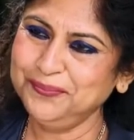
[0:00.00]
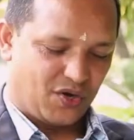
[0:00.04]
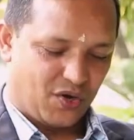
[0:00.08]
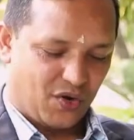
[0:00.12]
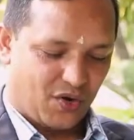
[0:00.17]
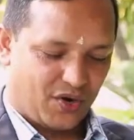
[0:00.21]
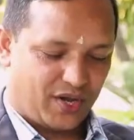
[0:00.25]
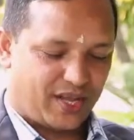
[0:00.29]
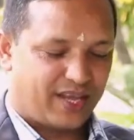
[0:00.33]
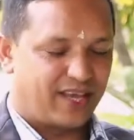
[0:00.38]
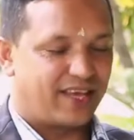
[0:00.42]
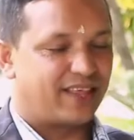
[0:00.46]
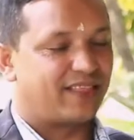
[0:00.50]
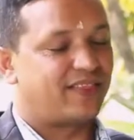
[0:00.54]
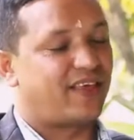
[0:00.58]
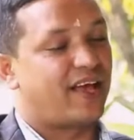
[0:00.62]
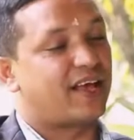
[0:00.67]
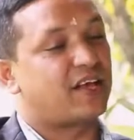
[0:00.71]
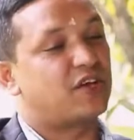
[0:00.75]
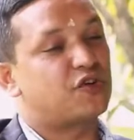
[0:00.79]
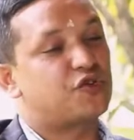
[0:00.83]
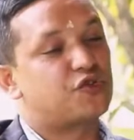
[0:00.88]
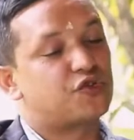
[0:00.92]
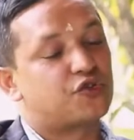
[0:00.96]
Okay,
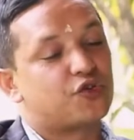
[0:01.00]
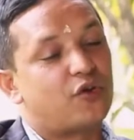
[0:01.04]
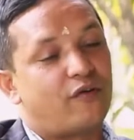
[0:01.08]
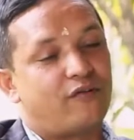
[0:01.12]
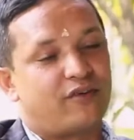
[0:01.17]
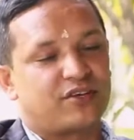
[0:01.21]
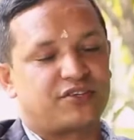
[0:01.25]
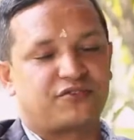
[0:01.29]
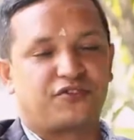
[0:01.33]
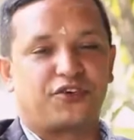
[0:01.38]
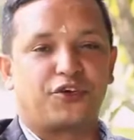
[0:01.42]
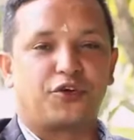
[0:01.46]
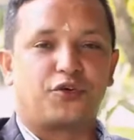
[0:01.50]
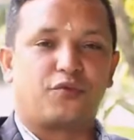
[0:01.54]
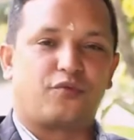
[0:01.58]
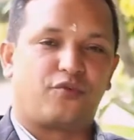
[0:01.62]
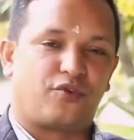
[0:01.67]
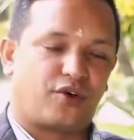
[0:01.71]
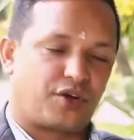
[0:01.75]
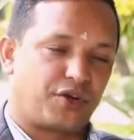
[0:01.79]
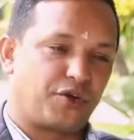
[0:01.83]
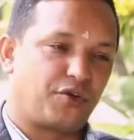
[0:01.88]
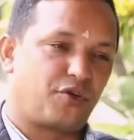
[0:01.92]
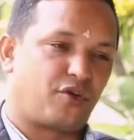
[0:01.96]
thank you so much
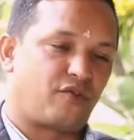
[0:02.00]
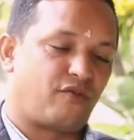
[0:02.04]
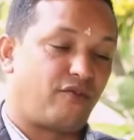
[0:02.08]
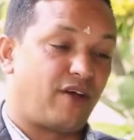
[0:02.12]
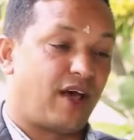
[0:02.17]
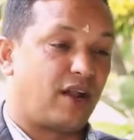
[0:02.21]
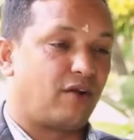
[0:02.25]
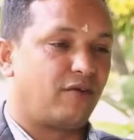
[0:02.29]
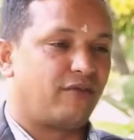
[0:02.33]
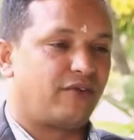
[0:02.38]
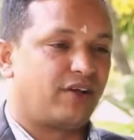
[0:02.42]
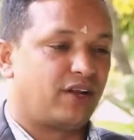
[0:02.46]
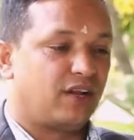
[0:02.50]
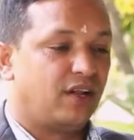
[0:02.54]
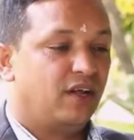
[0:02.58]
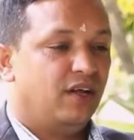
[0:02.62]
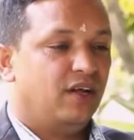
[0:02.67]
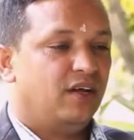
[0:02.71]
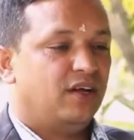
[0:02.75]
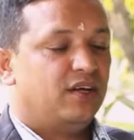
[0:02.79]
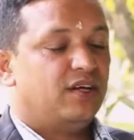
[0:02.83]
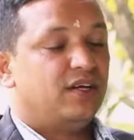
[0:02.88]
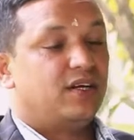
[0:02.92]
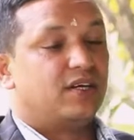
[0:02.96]
for your valuable
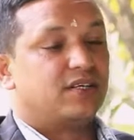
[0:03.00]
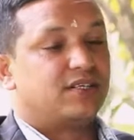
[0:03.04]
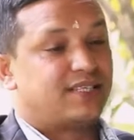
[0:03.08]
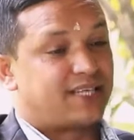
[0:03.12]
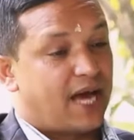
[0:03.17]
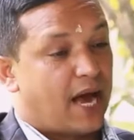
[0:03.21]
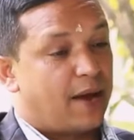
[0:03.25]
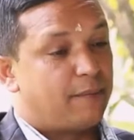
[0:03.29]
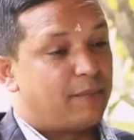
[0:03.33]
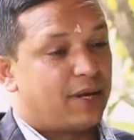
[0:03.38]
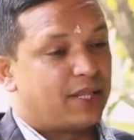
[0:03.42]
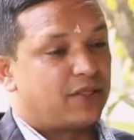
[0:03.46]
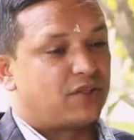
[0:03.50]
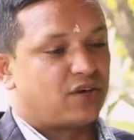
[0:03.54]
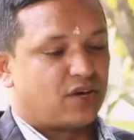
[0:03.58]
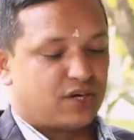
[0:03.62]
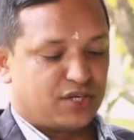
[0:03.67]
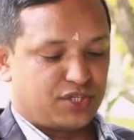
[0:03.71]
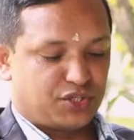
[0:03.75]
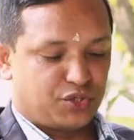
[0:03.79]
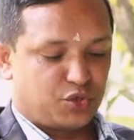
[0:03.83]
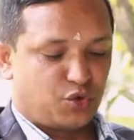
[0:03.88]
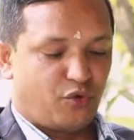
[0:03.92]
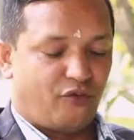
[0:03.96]
time and
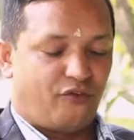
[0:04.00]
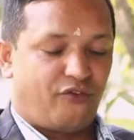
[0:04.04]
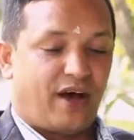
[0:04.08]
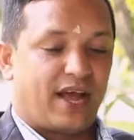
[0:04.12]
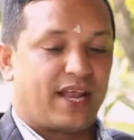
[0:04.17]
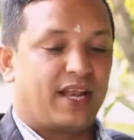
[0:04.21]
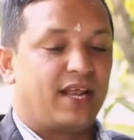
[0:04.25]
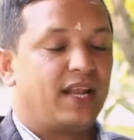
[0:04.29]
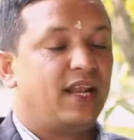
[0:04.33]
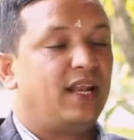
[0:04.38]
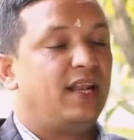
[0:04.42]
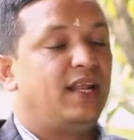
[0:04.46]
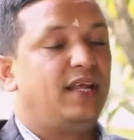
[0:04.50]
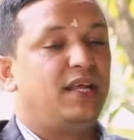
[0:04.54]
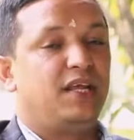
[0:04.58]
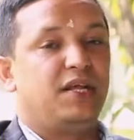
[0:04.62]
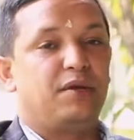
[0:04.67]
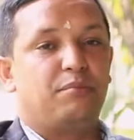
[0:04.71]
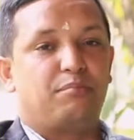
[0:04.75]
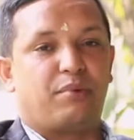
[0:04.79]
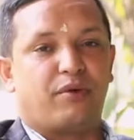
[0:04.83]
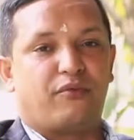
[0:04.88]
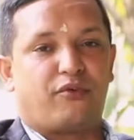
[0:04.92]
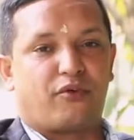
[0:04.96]
thoughts. So
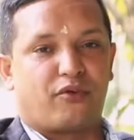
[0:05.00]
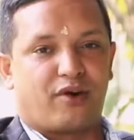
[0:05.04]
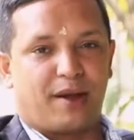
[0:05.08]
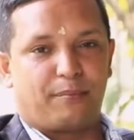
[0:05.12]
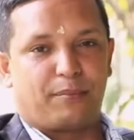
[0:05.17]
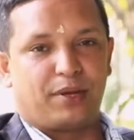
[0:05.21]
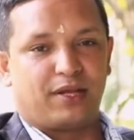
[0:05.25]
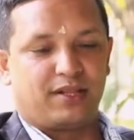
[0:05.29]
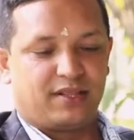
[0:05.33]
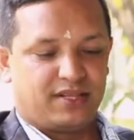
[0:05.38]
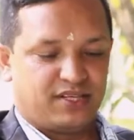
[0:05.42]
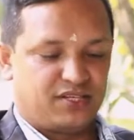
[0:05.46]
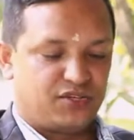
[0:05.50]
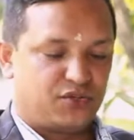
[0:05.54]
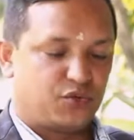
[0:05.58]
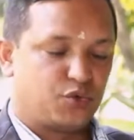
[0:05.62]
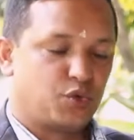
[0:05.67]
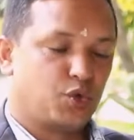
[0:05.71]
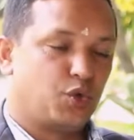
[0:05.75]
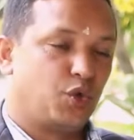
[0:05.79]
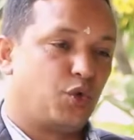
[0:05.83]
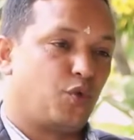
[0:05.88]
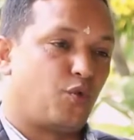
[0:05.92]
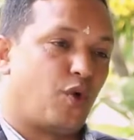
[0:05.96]
finally, before wrapping this
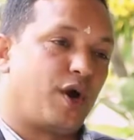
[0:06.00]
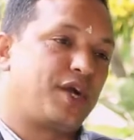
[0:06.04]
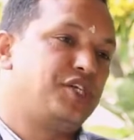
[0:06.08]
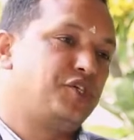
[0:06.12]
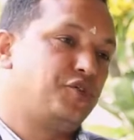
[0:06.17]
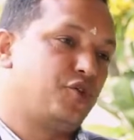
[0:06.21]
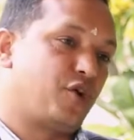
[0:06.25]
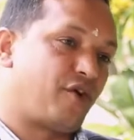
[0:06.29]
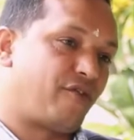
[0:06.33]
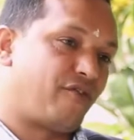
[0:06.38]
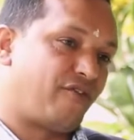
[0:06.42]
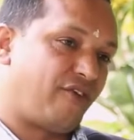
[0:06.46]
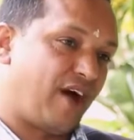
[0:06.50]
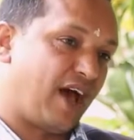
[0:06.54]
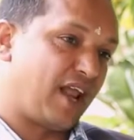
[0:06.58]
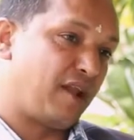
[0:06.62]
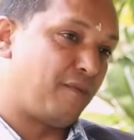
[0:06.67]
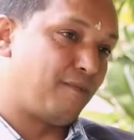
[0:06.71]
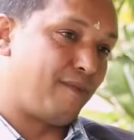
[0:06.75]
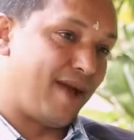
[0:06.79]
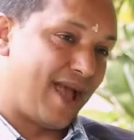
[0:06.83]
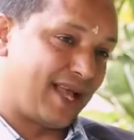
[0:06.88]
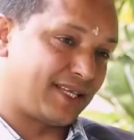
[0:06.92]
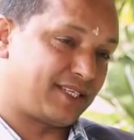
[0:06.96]
show, what is your final
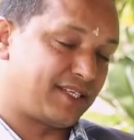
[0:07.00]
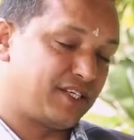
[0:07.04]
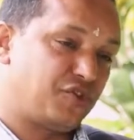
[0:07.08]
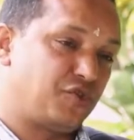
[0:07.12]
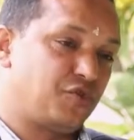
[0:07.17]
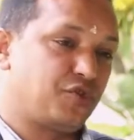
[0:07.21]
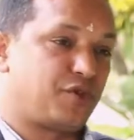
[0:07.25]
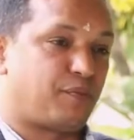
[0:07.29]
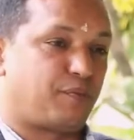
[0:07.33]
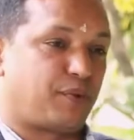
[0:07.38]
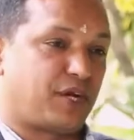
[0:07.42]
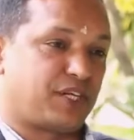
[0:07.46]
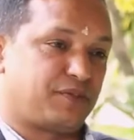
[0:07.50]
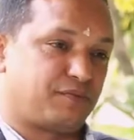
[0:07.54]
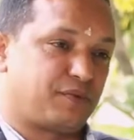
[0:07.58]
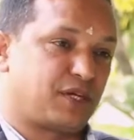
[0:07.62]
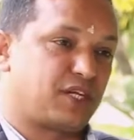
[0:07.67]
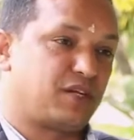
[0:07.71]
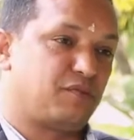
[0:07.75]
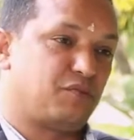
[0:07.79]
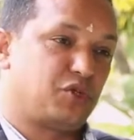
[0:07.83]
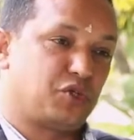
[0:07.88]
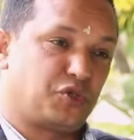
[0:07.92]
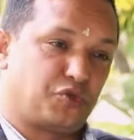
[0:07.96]
message to the
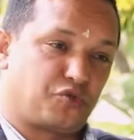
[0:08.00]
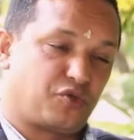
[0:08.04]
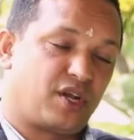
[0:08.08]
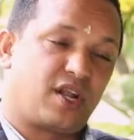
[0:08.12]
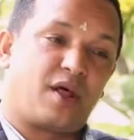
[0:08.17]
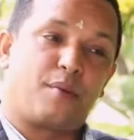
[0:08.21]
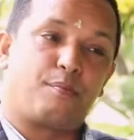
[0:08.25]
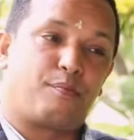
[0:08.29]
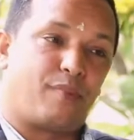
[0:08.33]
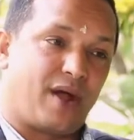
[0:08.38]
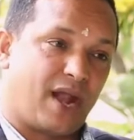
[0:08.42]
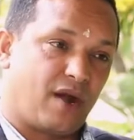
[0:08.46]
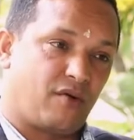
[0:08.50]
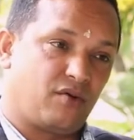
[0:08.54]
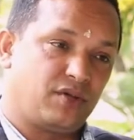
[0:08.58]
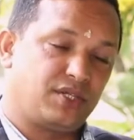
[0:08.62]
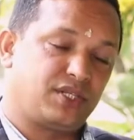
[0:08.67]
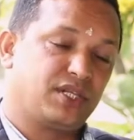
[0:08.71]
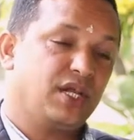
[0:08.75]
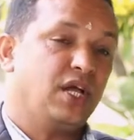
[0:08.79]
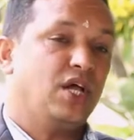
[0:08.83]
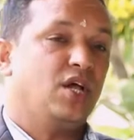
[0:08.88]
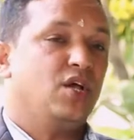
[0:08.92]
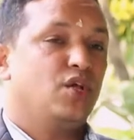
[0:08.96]
prospective students and
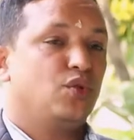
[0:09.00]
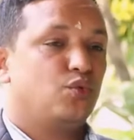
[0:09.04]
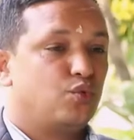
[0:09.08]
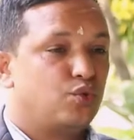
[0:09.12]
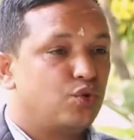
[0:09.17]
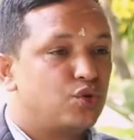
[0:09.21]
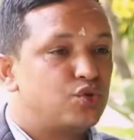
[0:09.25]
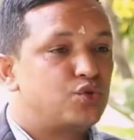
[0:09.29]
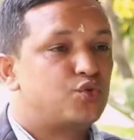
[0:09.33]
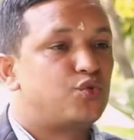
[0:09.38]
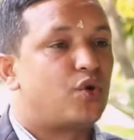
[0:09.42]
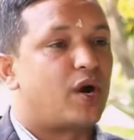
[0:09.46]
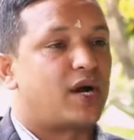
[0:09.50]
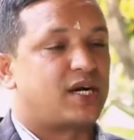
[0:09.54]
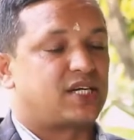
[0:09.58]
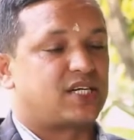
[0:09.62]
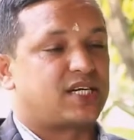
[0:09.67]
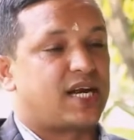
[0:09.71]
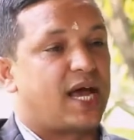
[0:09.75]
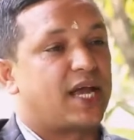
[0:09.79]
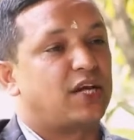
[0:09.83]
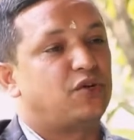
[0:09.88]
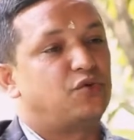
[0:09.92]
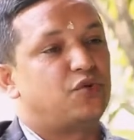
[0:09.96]
parents, those who are
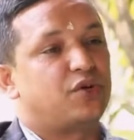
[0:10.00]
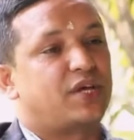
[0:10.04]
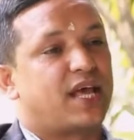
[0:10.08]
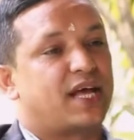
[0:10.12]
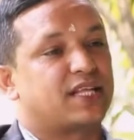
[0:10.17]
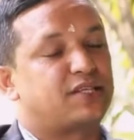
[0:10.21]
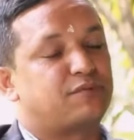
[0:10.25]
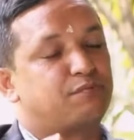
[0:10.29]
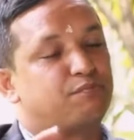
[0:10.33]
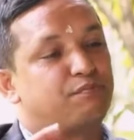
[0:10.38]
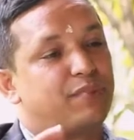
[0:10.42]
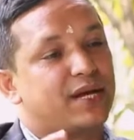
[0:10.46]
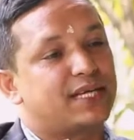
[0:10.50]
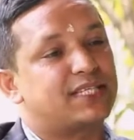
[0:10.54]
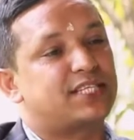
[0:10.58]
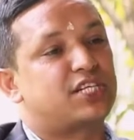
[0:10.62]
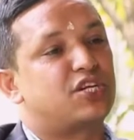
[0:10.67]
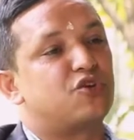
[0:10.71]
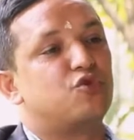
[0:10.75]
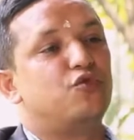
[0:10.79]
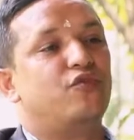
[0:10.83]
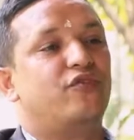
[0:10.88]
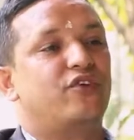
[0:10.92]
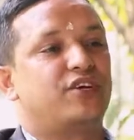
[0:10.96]
trying to catch best
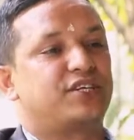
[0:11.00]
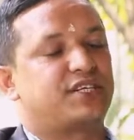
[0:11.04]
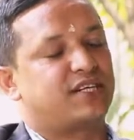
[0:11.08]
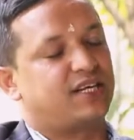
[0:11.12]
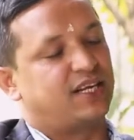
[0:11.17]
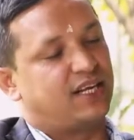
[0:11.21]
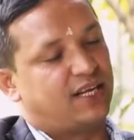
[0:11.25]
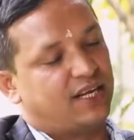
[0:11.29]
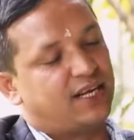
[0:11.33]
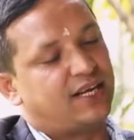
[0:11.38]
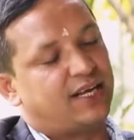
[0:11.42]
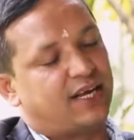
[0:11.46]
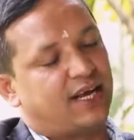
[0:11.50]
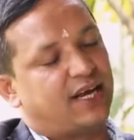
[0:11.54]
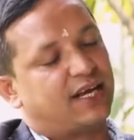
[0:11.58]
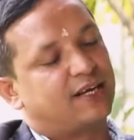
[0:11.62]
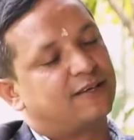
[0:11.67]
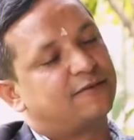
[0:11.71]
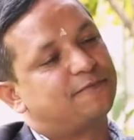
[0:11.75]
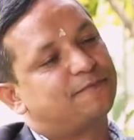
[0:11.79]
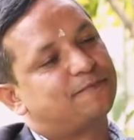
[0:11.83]
university in India?